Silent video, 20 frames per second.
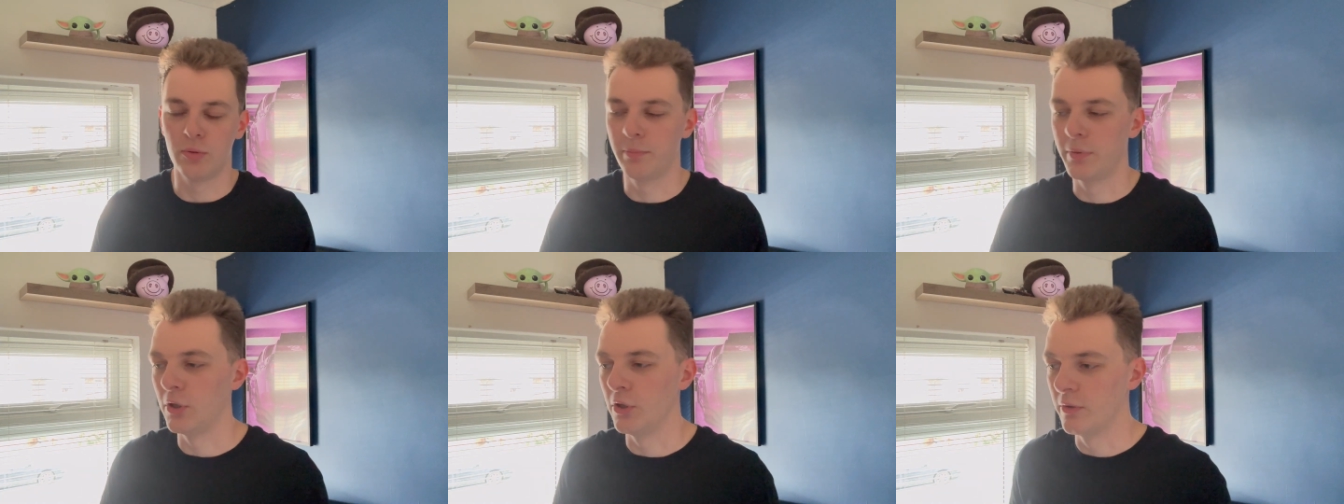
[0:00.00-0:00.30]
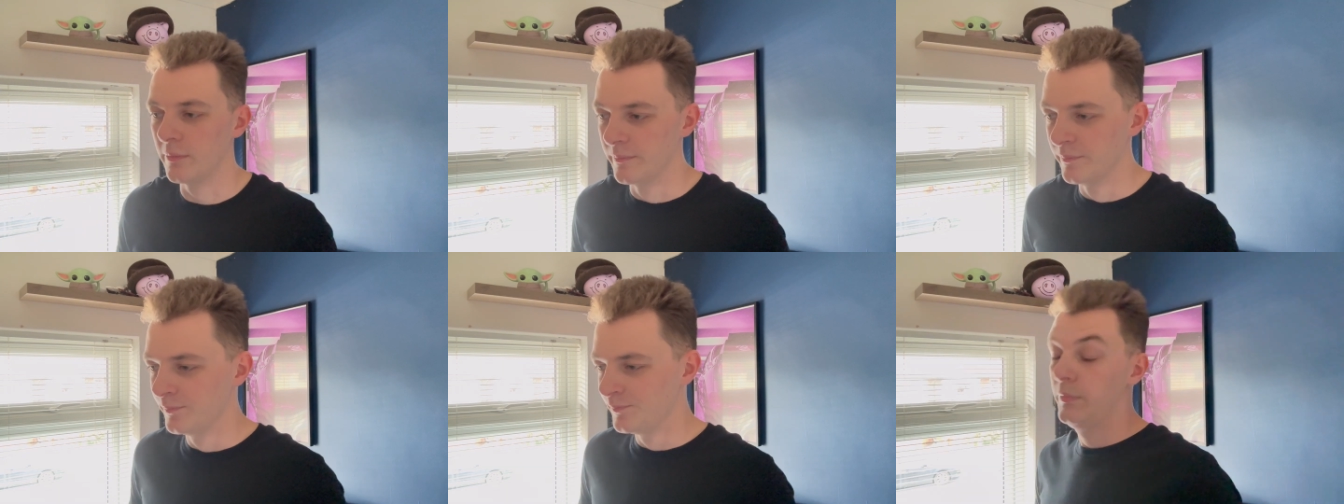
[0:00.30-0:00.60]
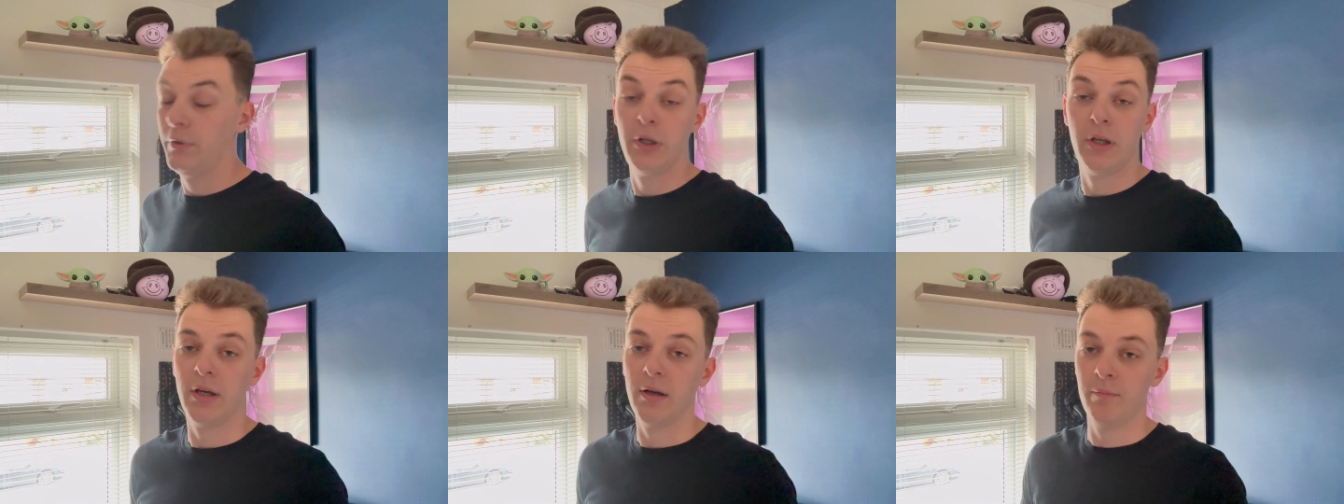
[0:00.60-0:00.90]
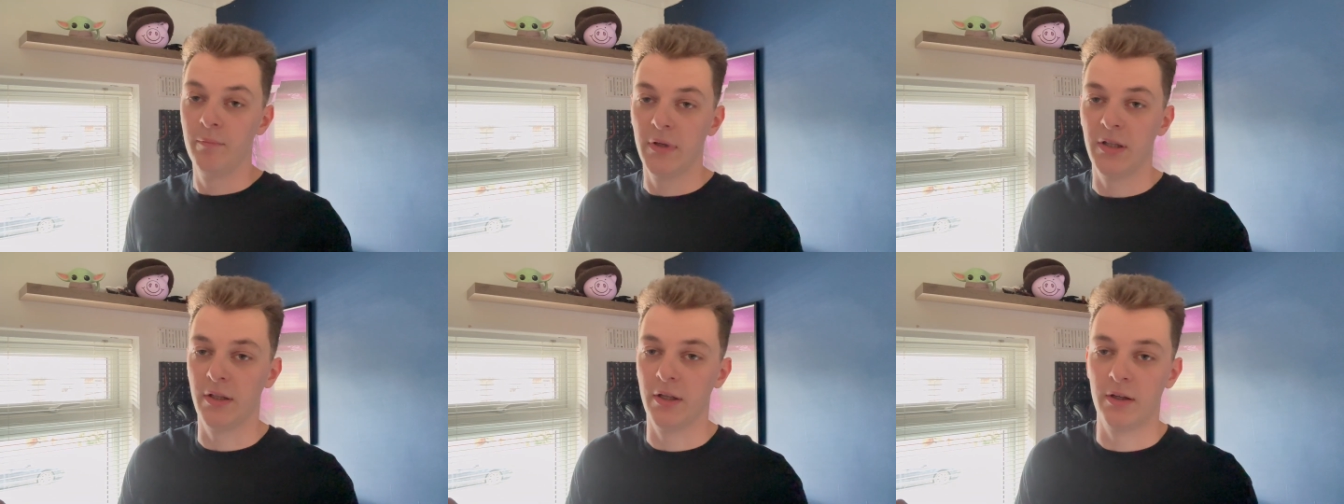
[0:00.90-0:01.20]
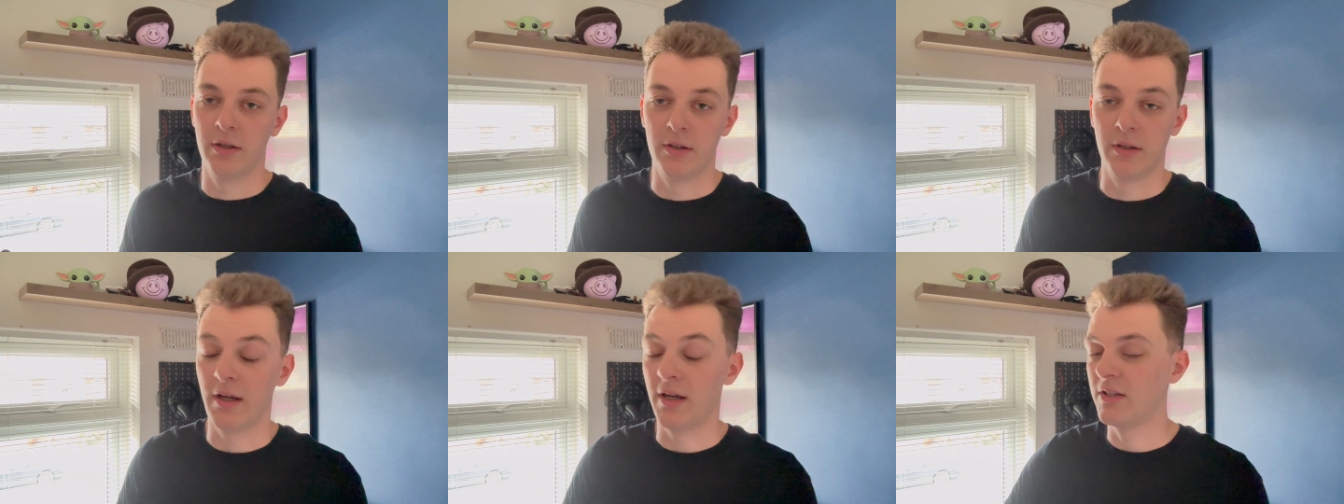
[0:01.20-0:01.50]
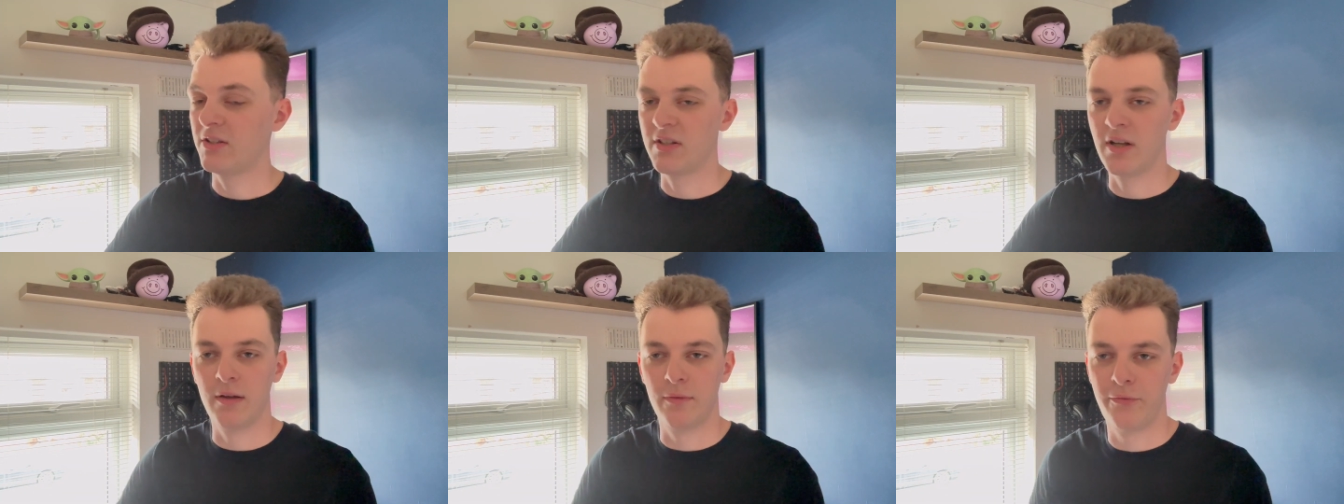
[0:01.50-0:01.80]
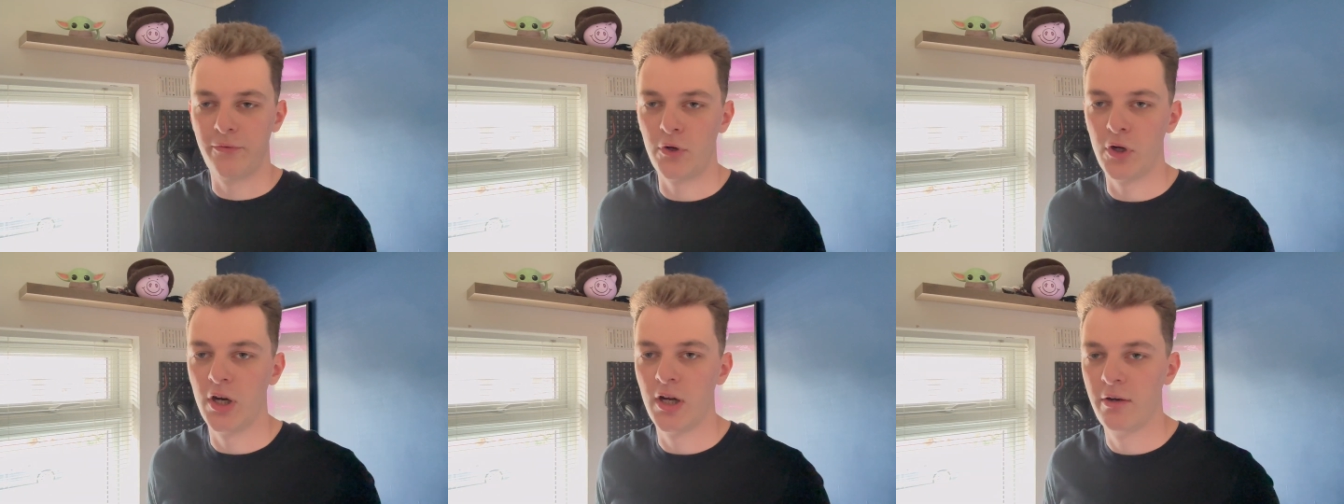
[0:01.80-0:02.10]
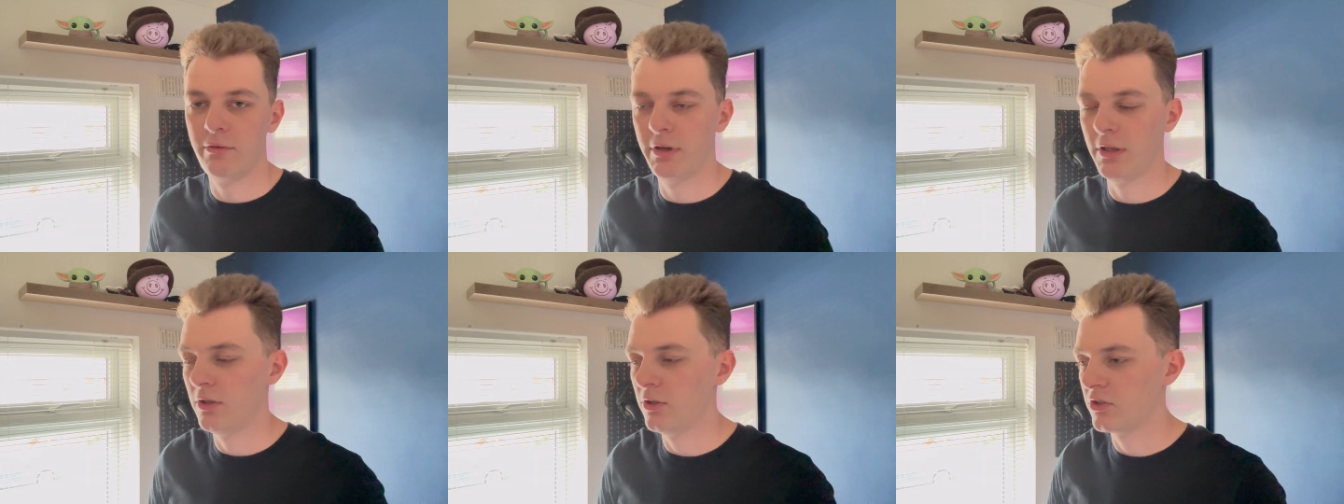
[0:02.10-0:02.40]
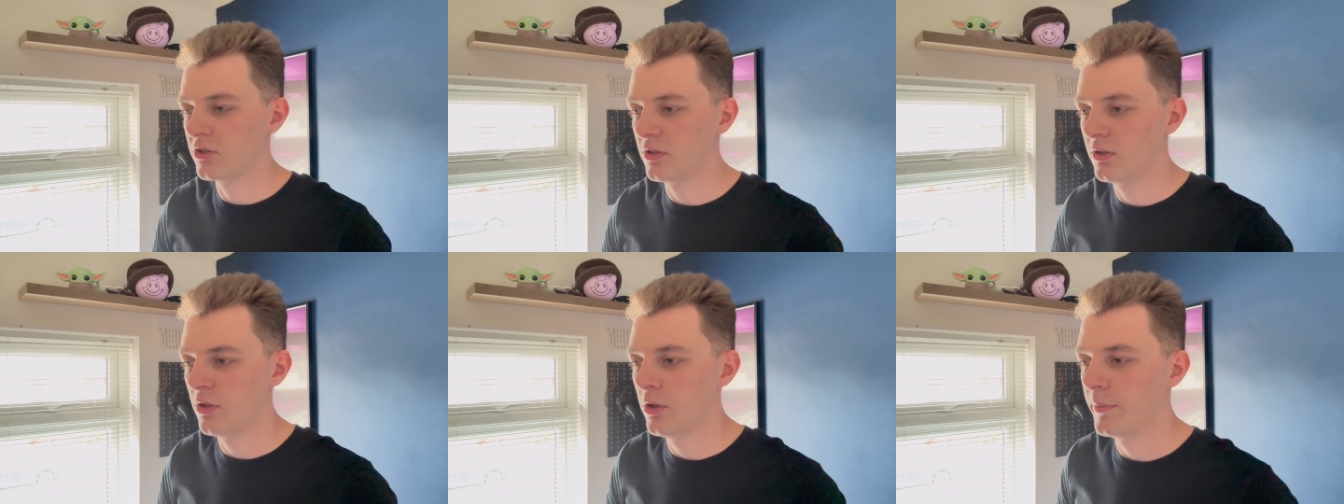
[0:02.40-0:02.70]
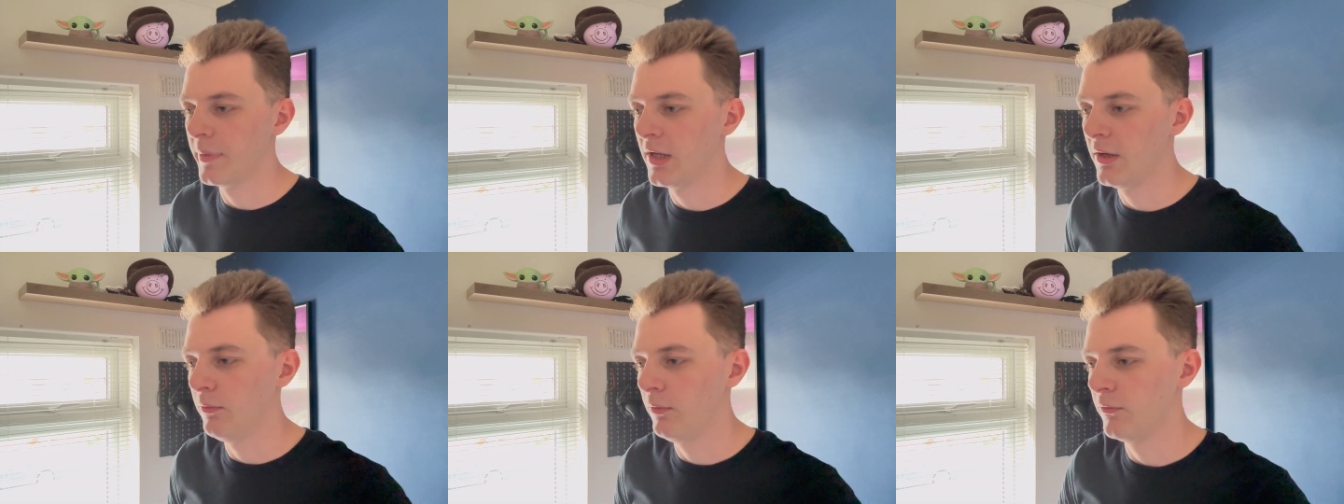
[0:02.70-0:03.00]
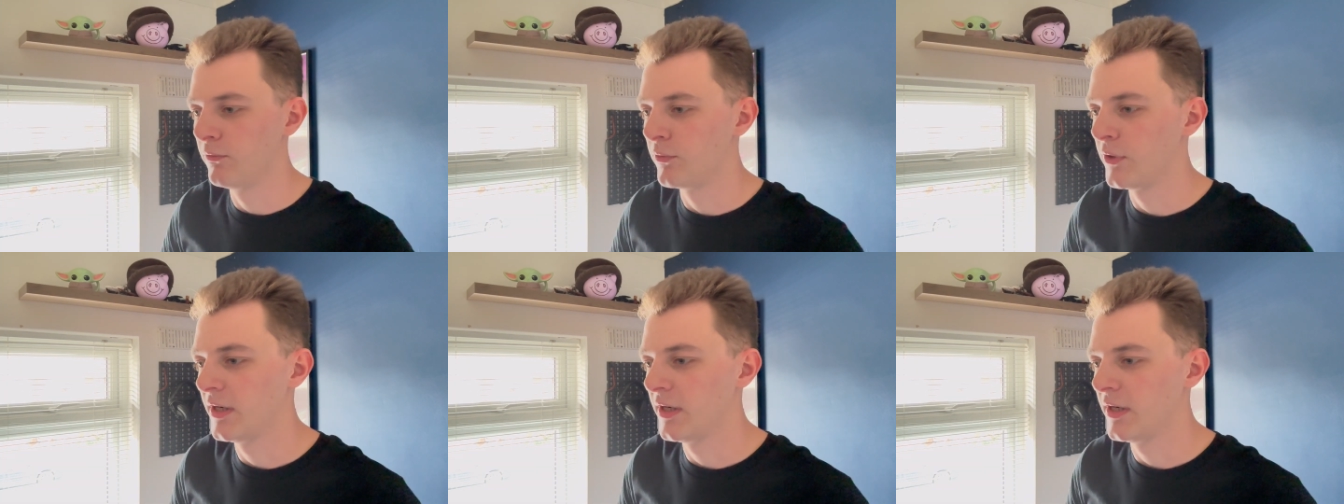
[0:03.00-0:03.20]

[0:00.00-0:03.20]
But, but yeah, at the end of the day, I'd say Ferrari looks a lot better with